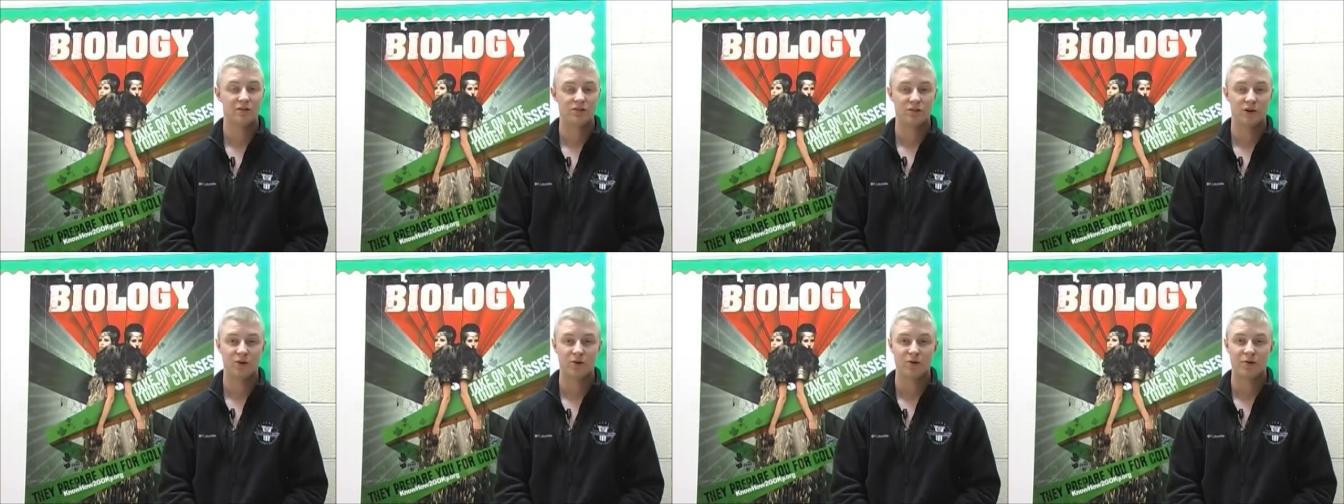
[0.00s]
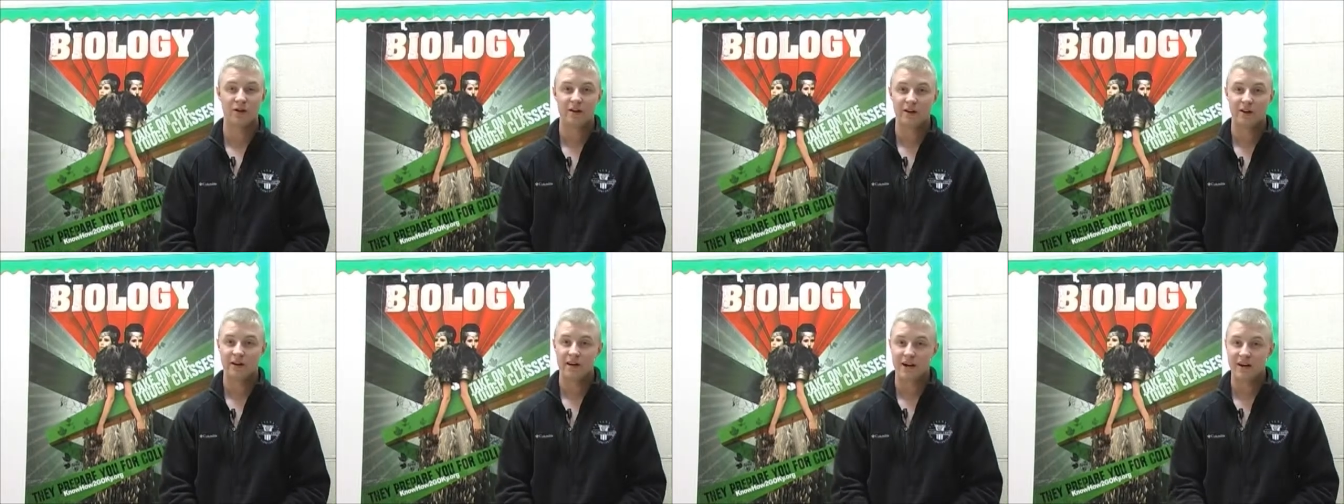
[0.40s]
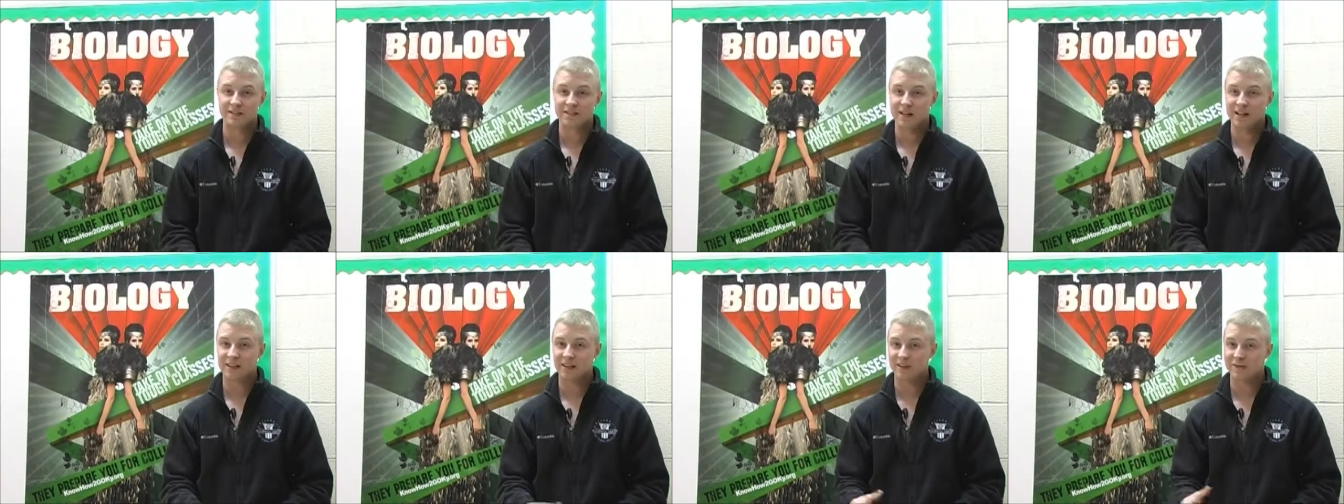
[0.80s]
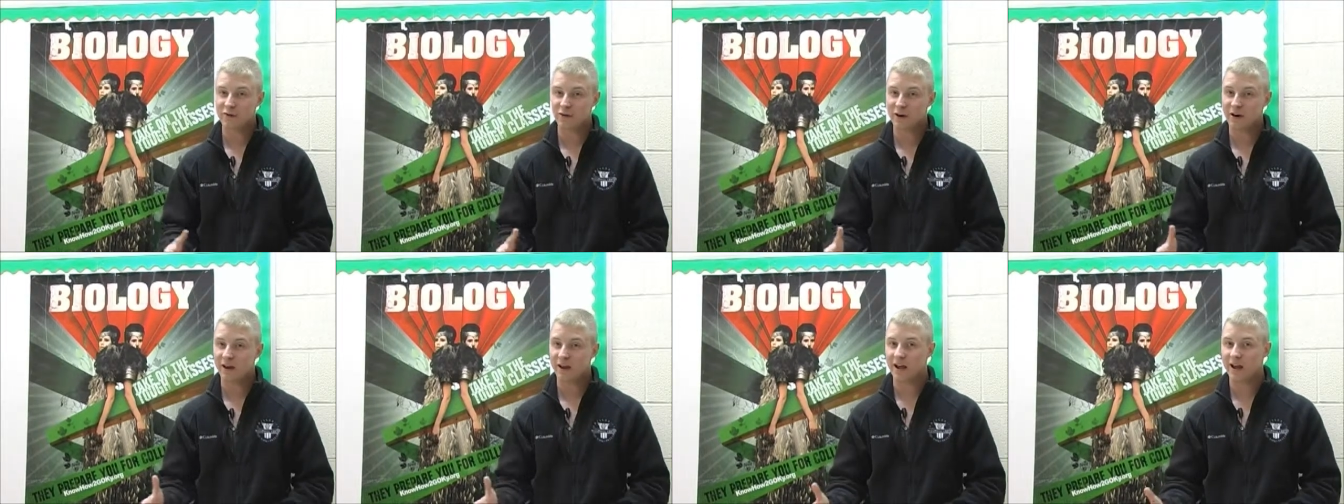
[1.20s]
So as I left
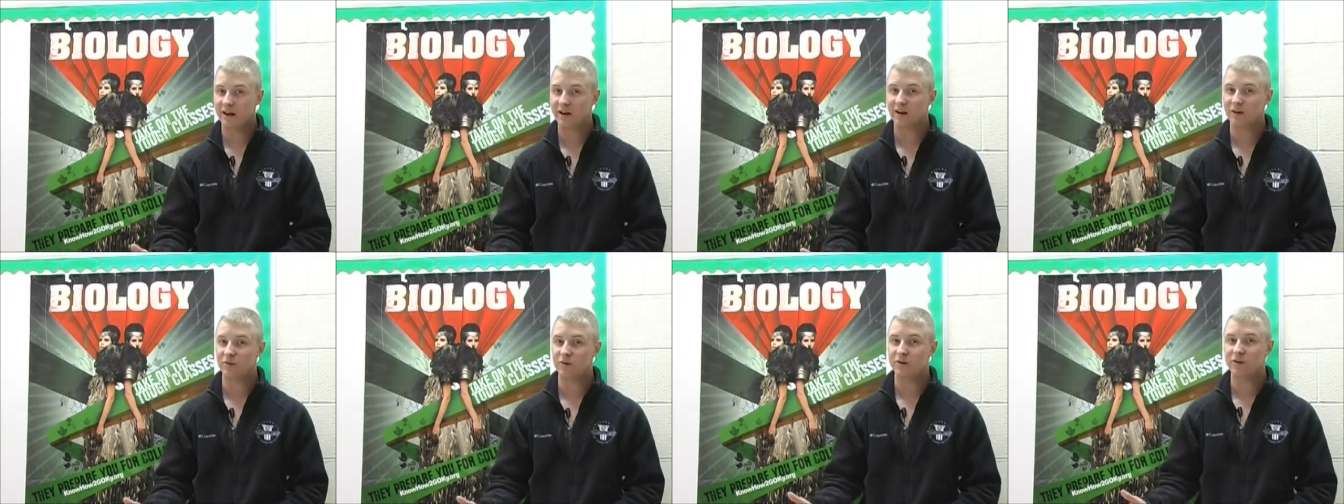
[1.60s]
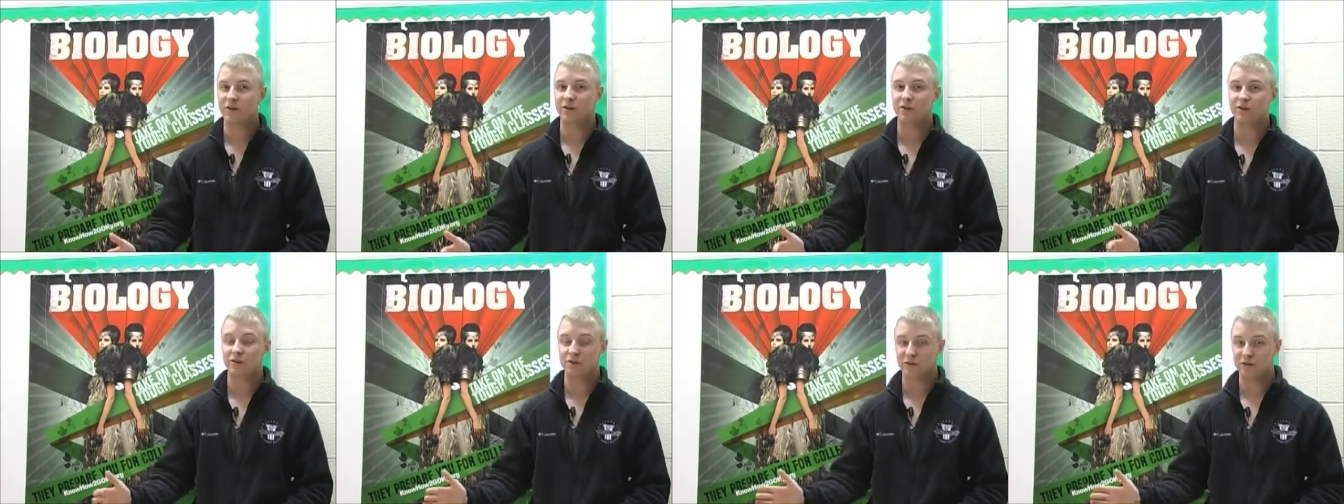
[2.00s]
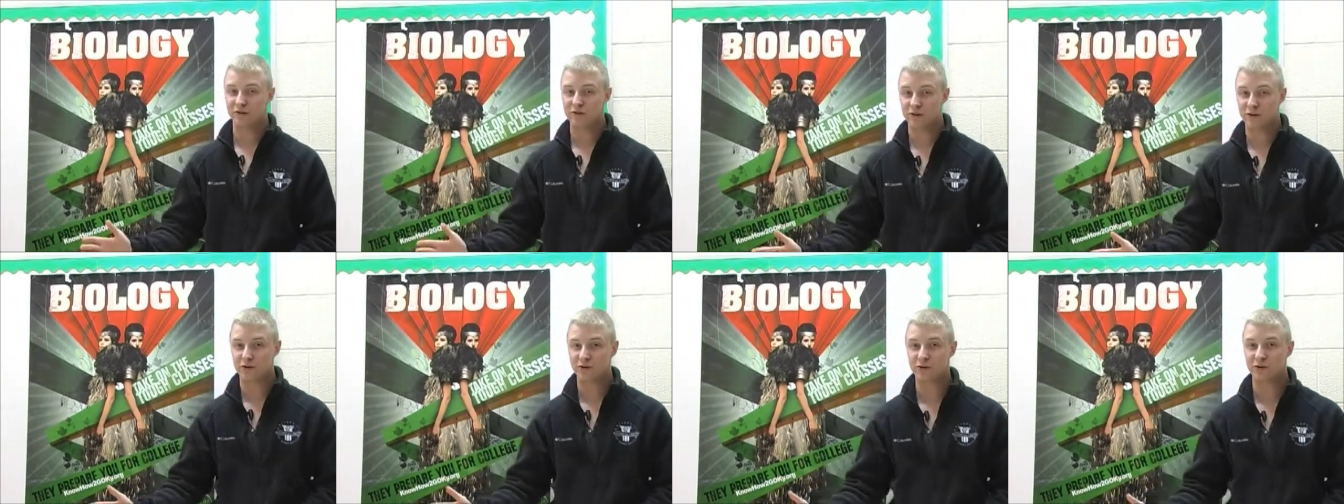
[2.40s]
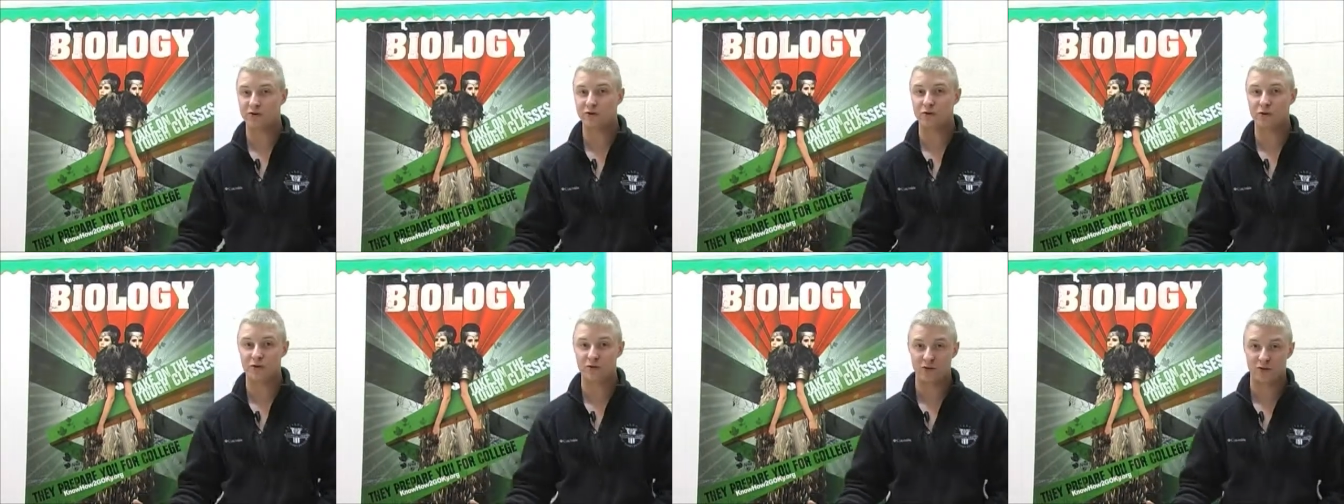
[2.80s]
Green County and went to the University of
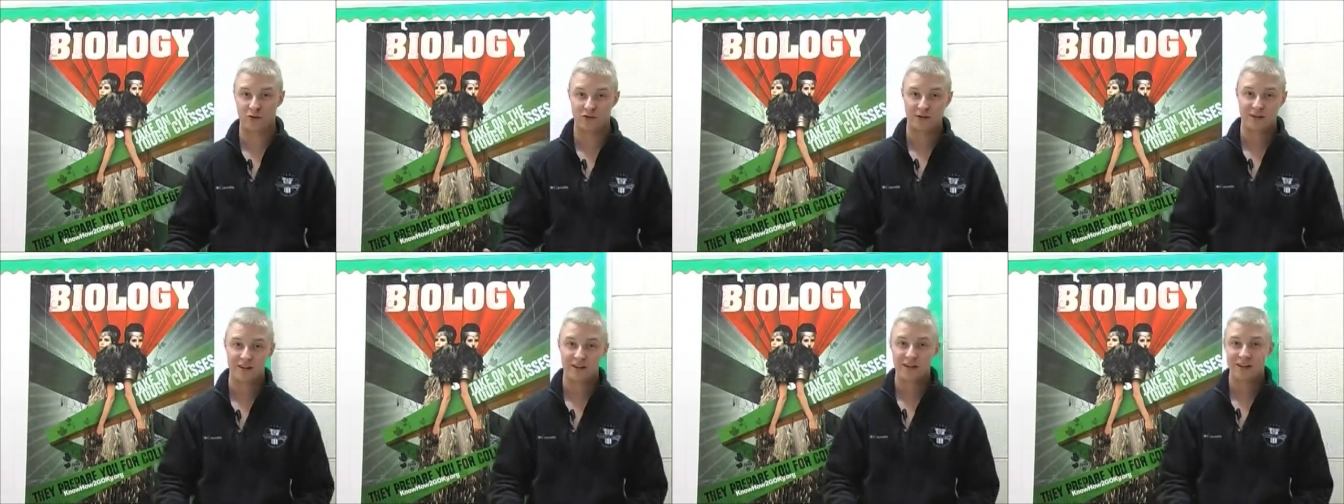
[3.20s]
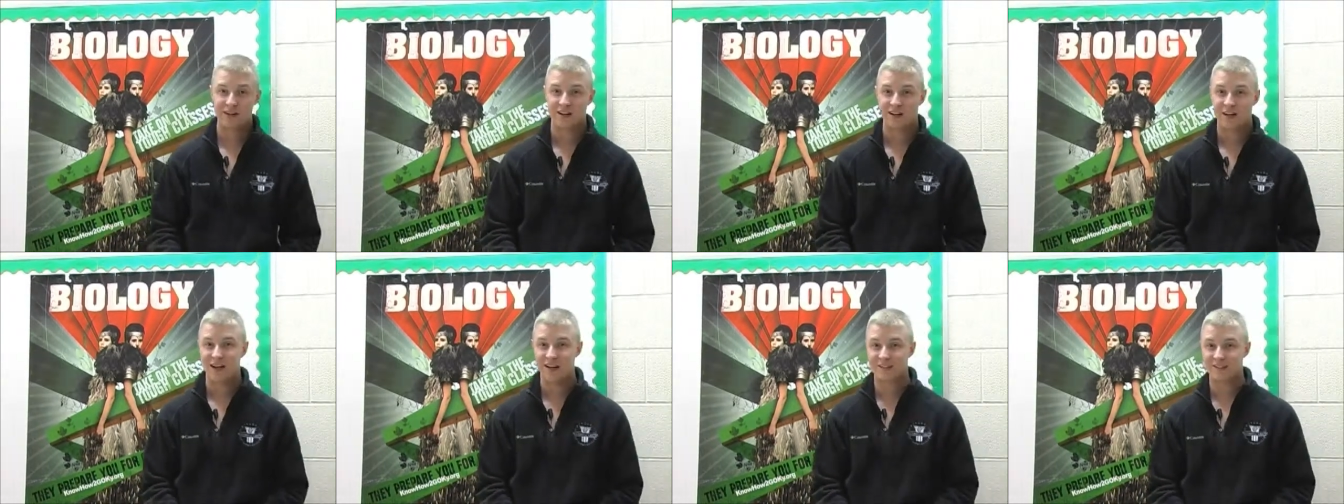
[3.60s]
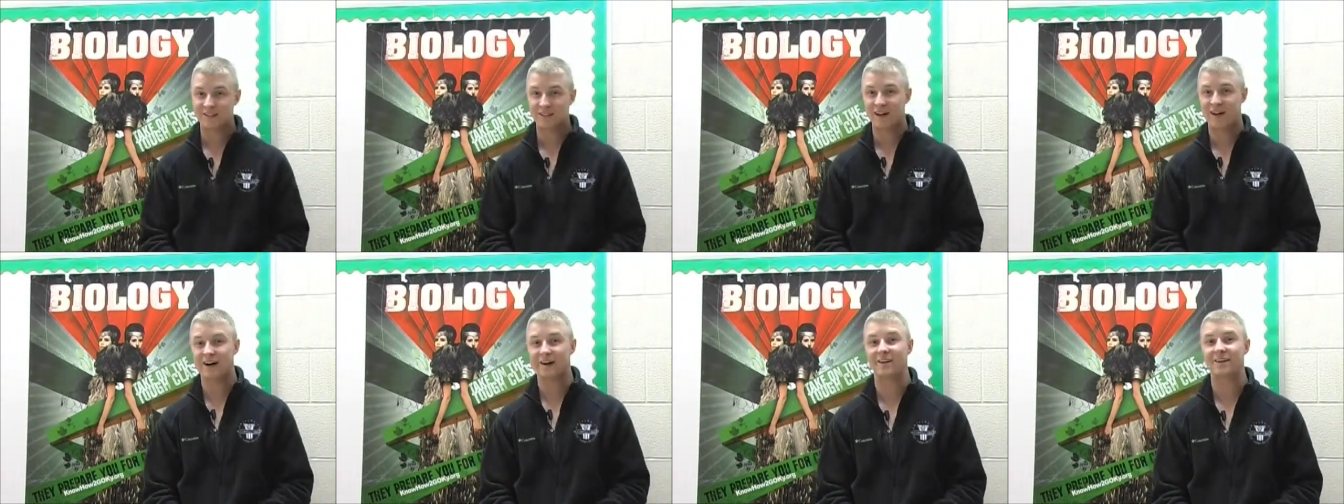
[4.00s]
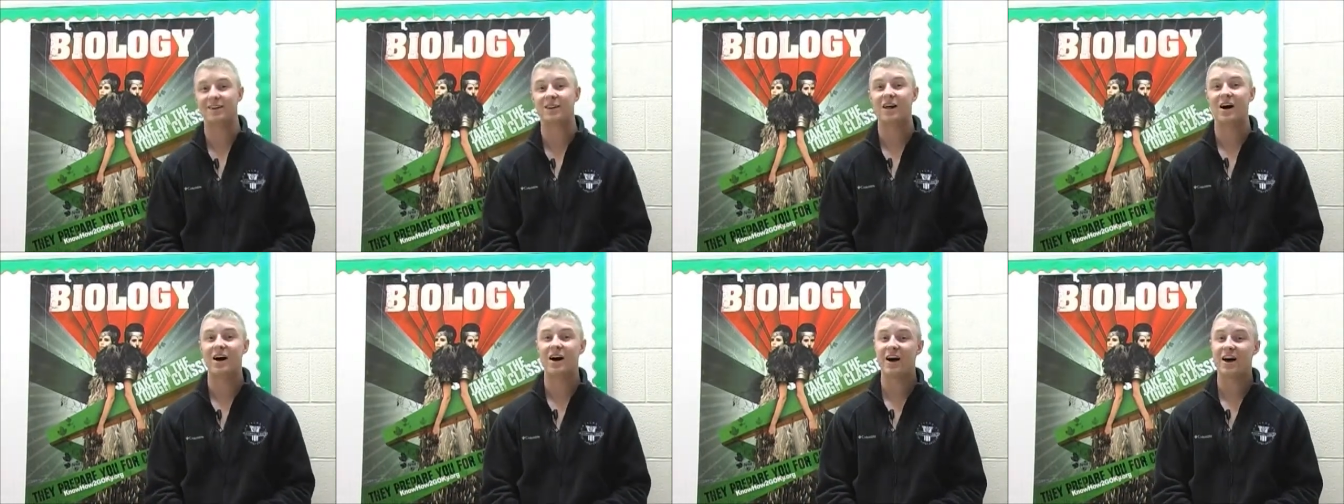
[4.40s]
Louisville, classes got a
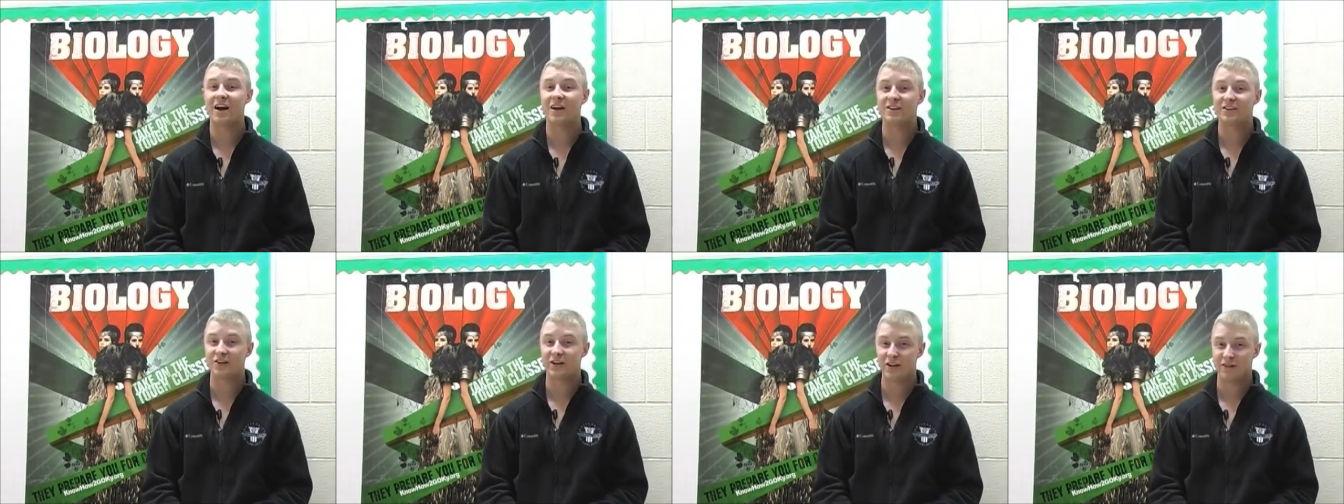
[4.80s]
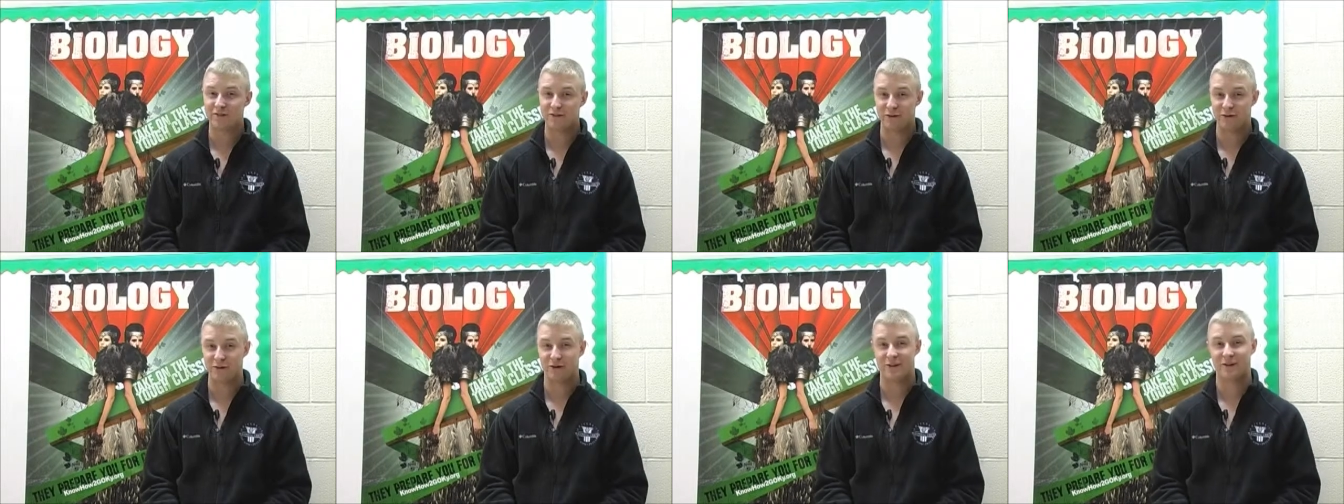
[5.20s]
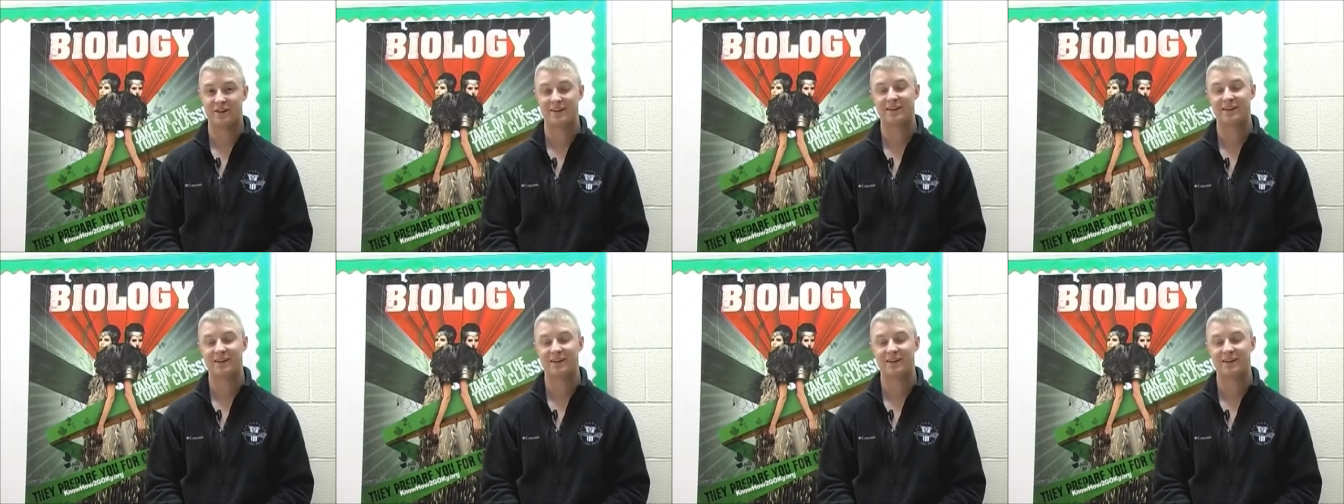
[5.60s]
lot tougher.